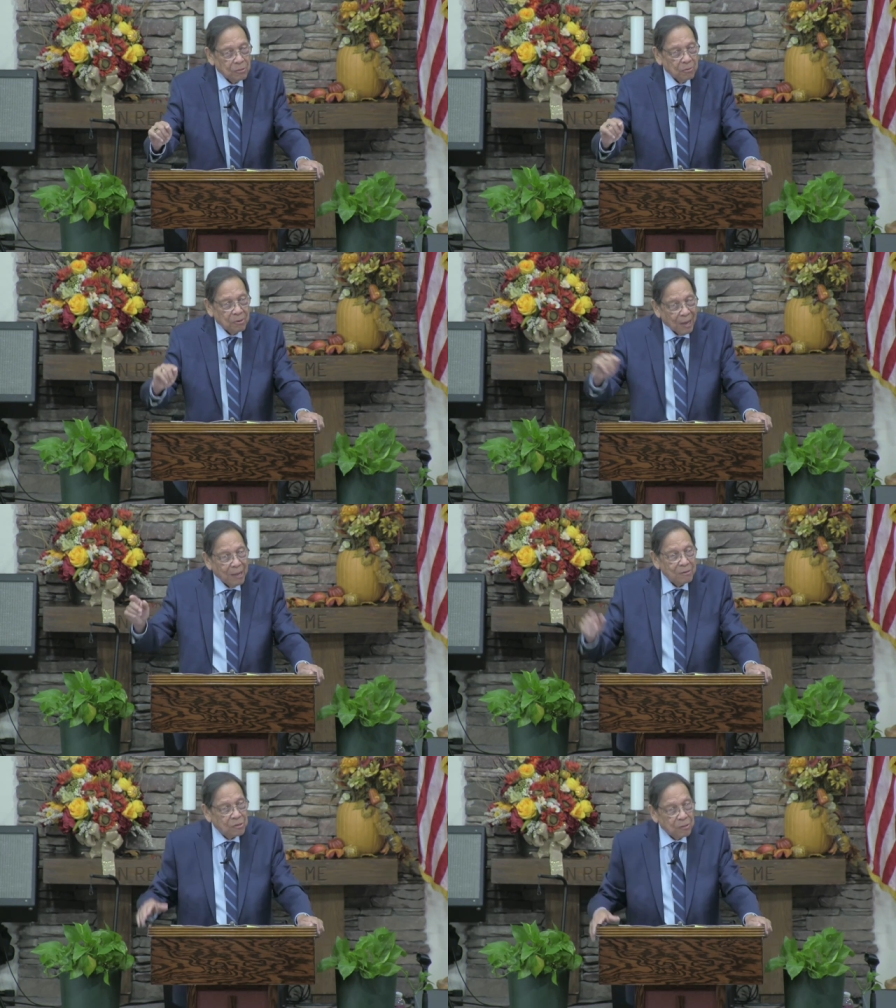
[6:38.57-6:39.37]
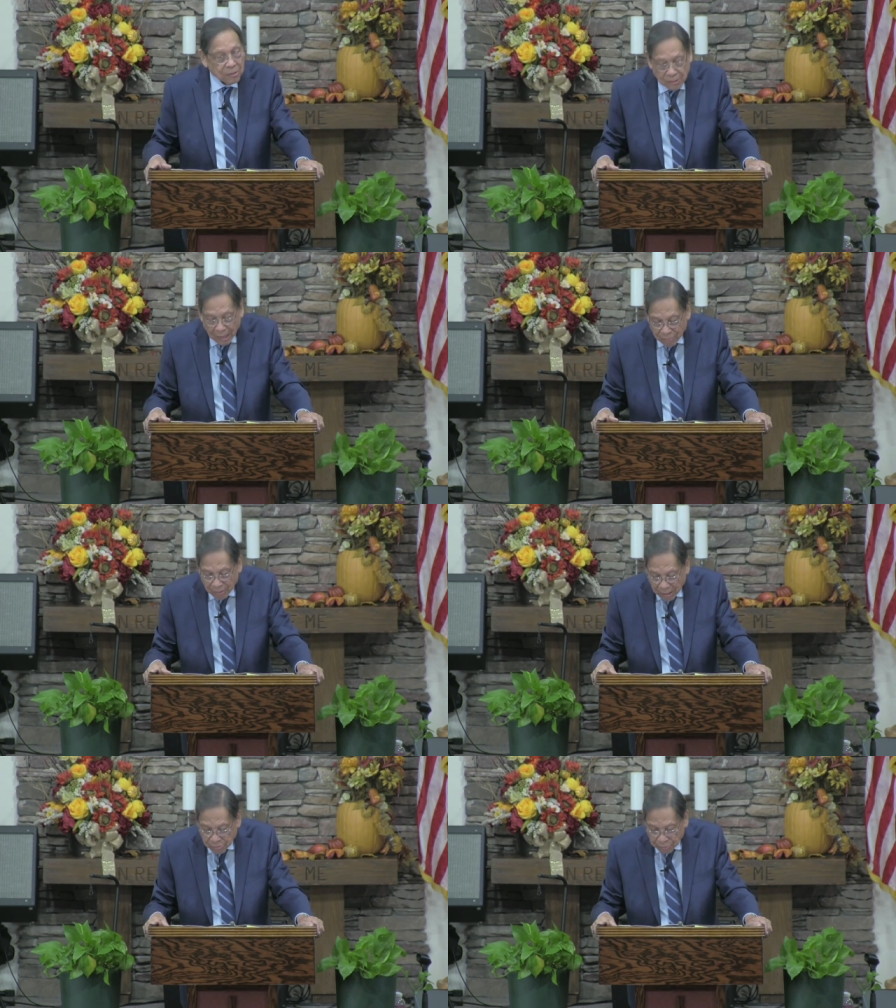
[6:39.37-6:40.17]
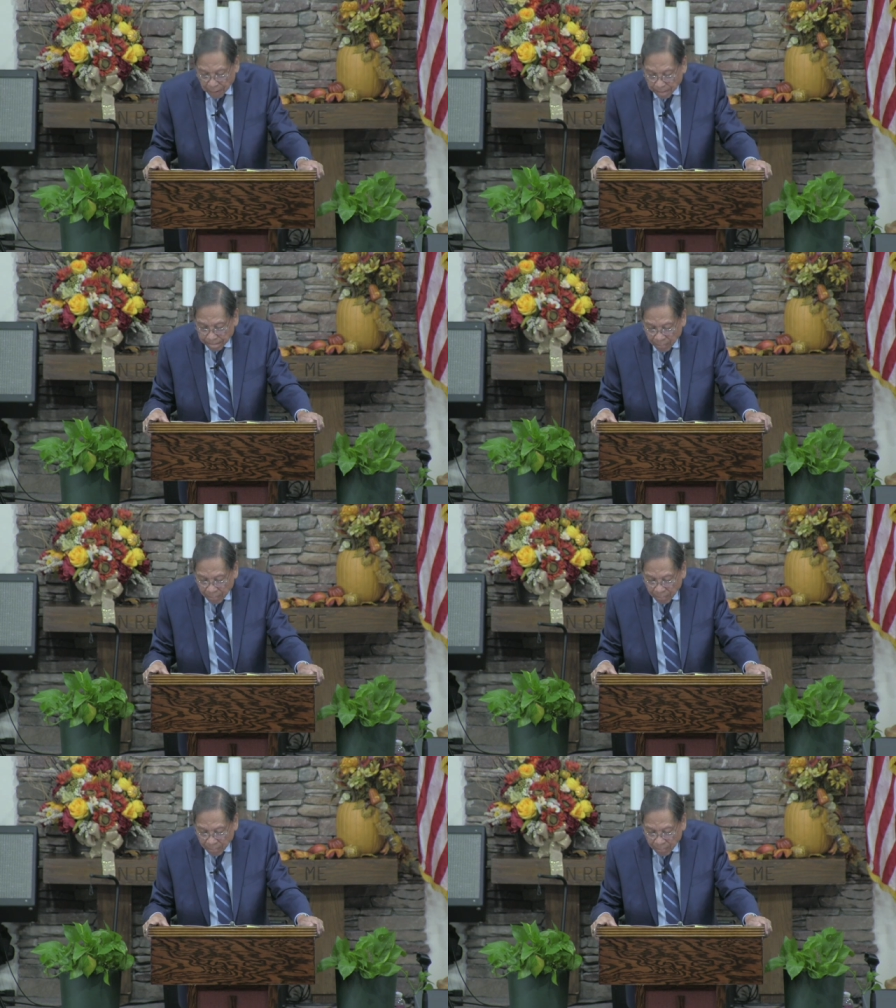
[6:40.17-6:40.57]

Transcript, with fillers: So God is going to save Israel.